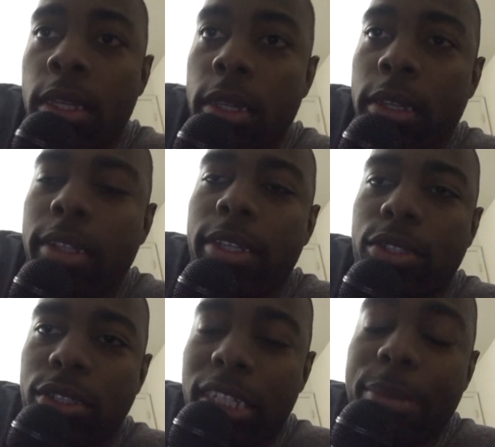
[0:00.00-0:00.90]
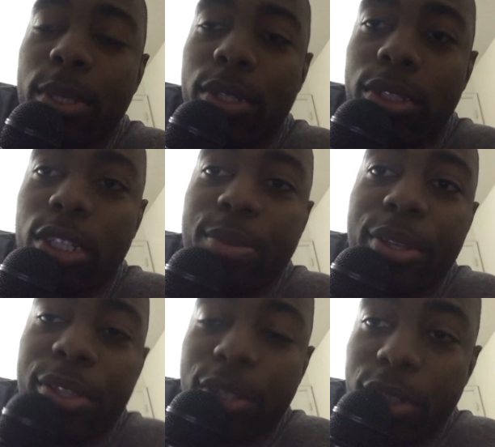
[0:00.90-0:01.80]
Good evening, listeners. I'm your host, Cliff
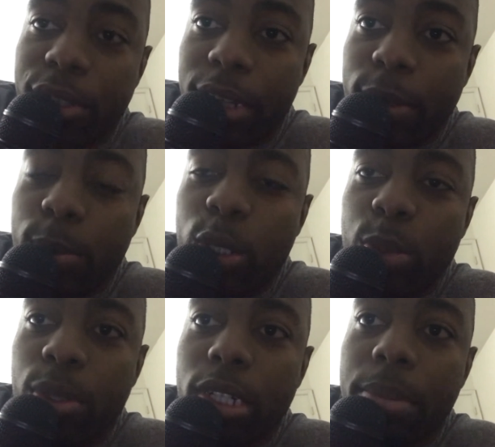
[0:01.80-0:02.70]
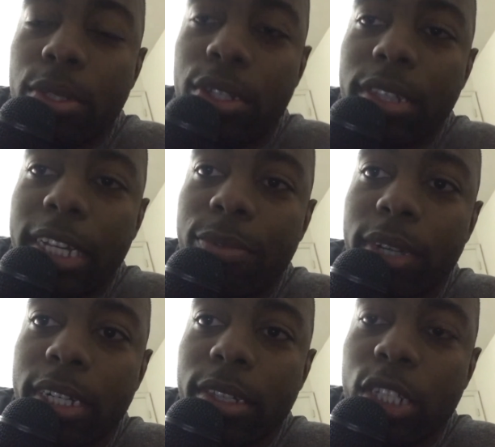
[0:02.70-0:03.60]
Brother at the Cliff Sports Bar, coming to you live
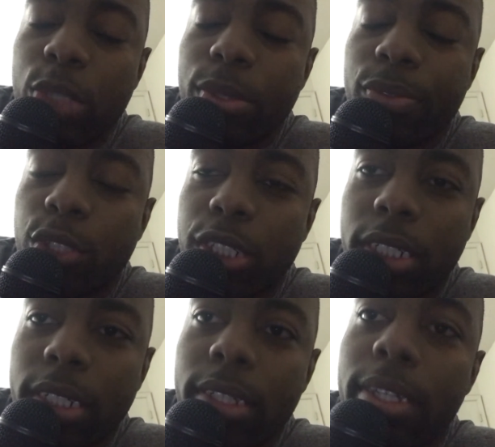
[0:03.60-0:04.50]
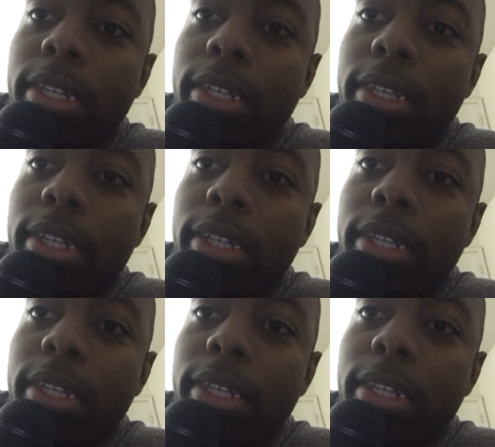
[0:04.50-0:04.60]
right here in Leesburg, Virginia.